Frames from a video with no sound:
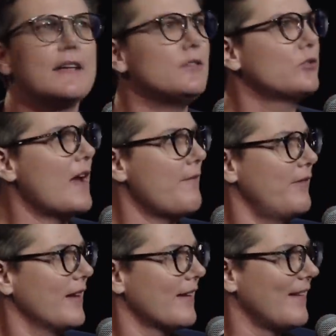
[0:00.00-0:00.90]
in
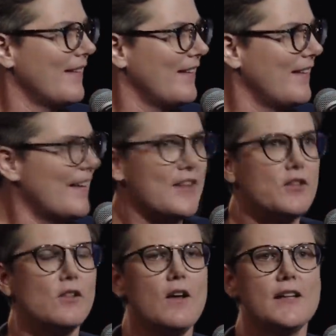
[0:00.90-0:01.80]
traffic and the
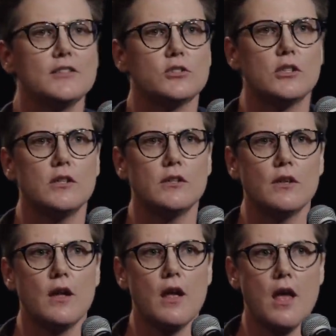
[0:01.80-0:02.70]
lights turn
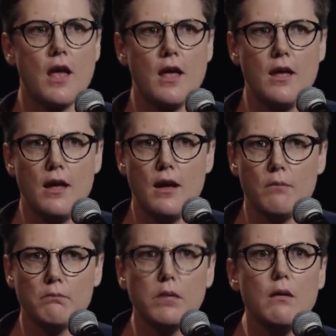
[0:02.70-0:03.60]

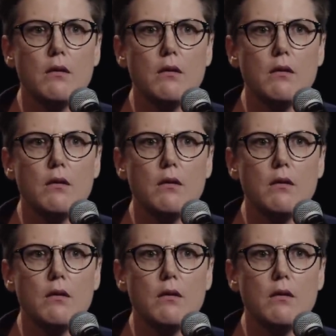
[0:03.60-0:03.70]
blue.